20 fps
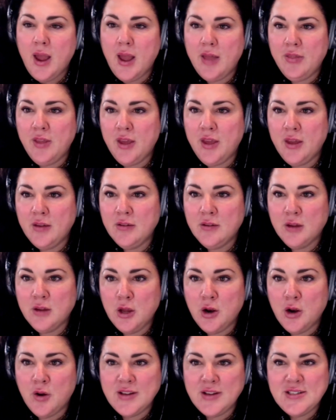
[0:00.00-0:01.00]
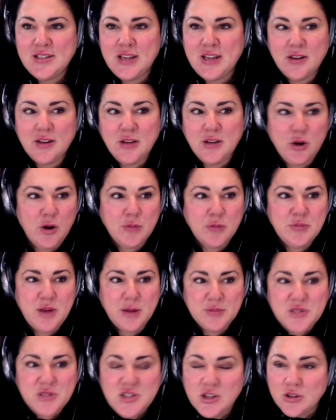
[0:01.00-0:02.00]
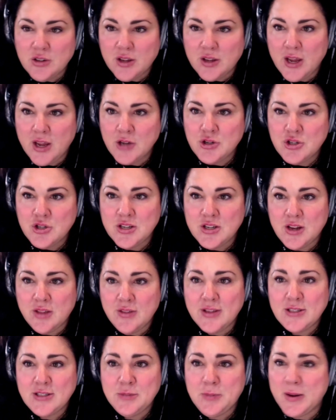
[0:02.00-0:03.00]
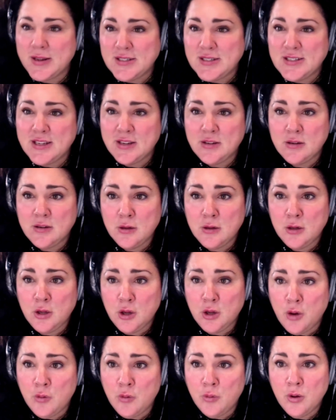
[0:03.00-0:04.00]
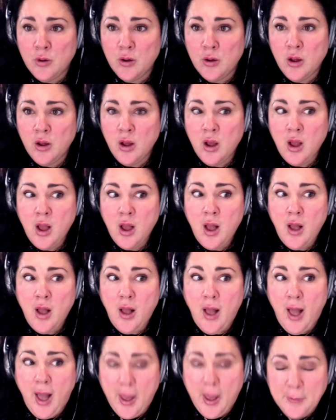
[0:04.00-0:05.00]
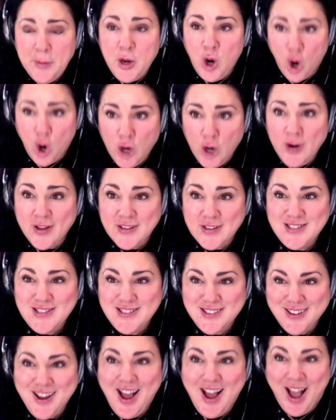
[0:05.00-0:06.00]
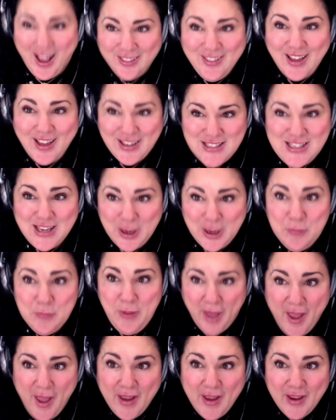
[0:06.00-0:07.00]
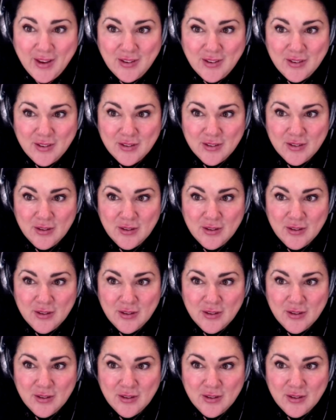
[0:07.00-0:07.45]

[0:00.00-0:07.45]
and then I said, I'm certainly interested in this, but I said, I'm an artist. I'd like to get paid.